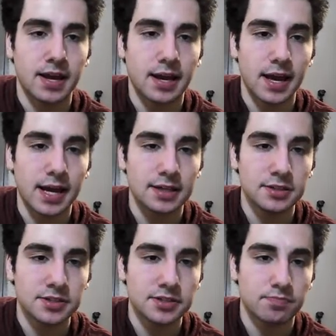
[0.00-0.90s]

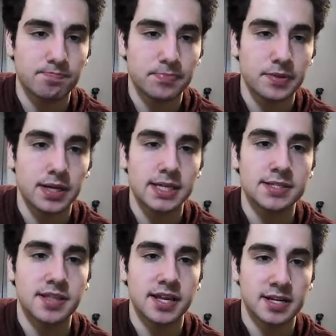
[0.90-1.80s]
Hands is
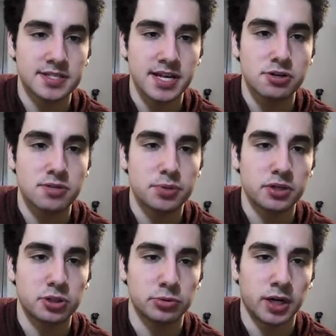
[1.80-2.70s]
things that you can put
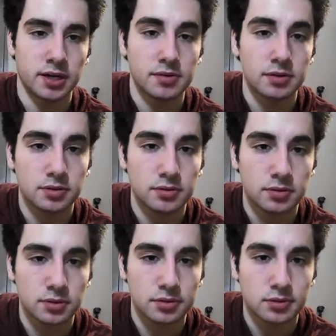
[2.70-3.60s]
glue on.
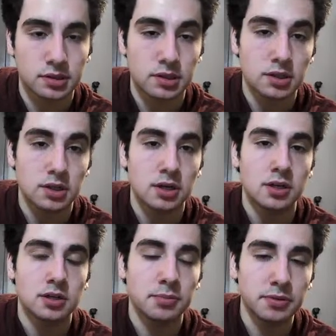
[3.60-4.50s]

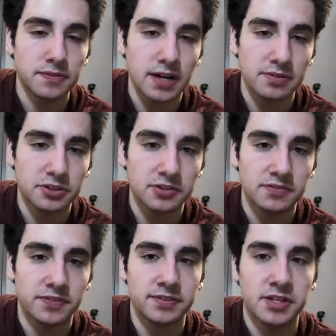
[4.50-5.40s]
Number
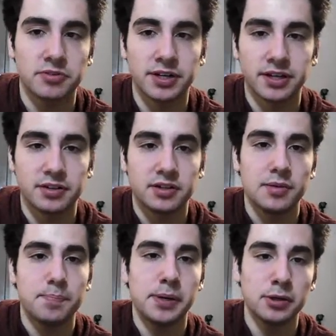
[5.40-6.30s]
553,
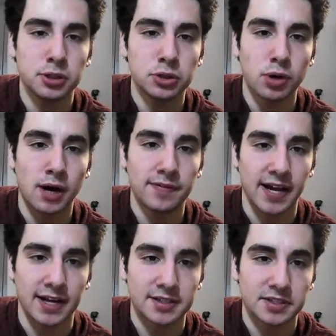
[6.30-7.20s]
peel glue off
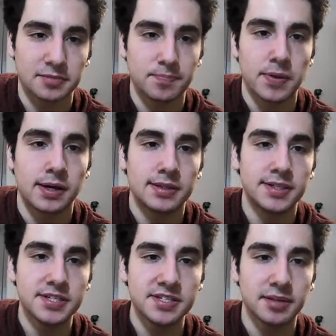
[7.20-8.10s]
hands. This
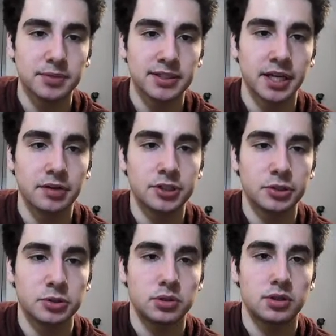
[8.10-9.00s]
is something that you
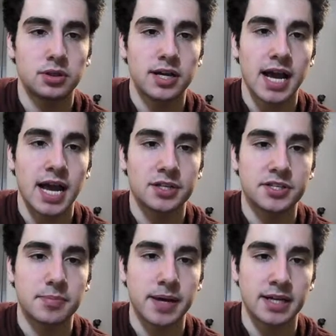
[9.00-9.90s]
do, and it's
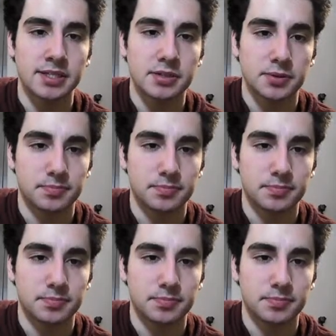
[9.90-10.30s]
the best.